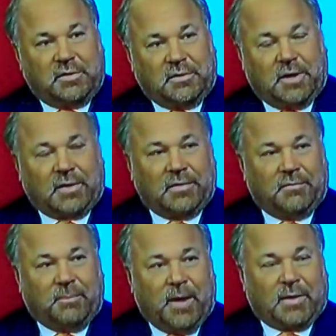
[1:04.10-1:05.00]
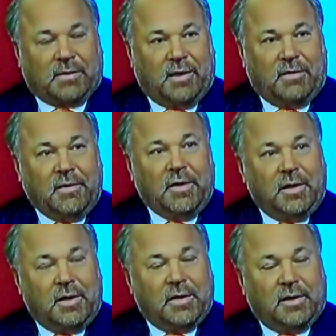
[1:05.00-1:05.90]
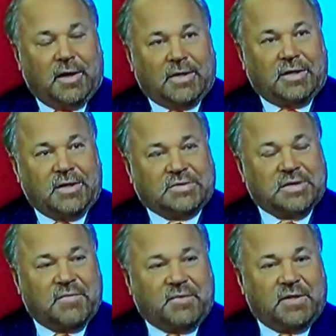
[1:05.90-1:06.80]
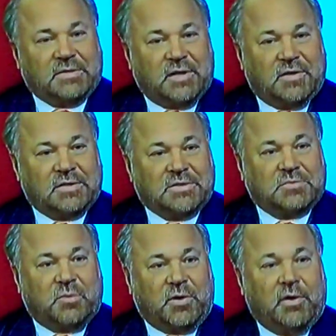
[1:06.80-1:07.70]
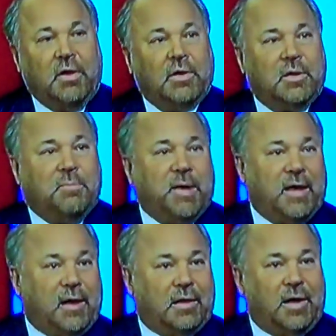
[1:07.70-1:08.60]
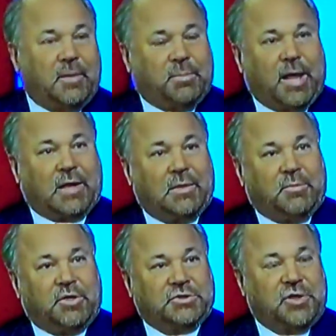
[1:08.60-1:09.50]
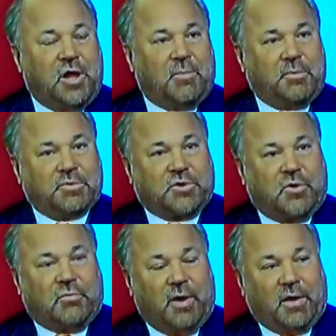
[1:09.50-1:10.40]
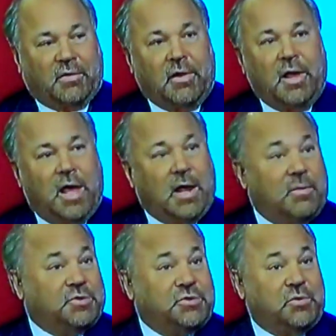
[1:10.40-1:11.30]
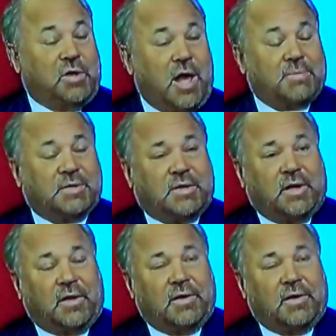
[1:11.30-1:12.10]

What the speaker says: detective back then in the 1970s, and this is when the BLA, the Black Liberation Army, was going around, and it was shooting cops, I think.